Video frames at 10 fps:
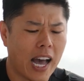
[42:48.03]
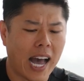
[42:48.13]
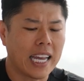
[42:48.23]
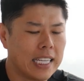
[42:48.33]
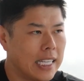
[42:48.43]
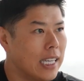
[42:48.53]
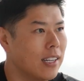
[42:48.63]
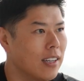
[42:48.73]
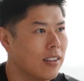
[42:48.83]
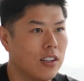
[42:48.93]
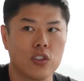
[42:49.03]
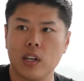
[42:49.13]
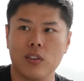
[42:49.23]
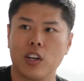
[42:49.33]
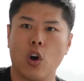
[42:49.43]
I need it.
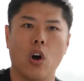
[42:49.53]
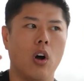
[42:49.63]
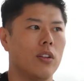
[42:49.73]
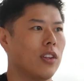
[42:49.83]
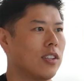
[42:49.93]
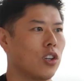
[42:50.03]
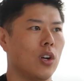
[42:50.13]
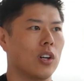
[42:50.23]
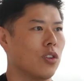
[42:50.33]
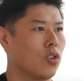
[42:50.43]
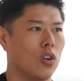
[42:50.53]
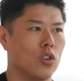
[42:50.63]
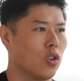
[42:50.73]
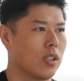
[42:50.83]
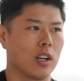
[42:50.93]
Suddenly, all of the security
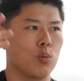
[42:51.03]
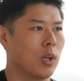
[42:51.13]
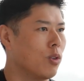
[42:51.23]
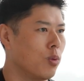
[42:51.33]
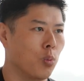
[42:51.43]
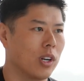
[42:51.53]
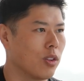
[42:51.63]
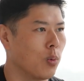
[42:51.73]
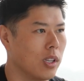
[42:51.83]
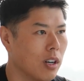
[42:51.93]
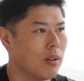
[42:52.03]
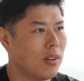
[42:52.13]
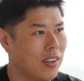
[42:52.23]
concerns just went out the window.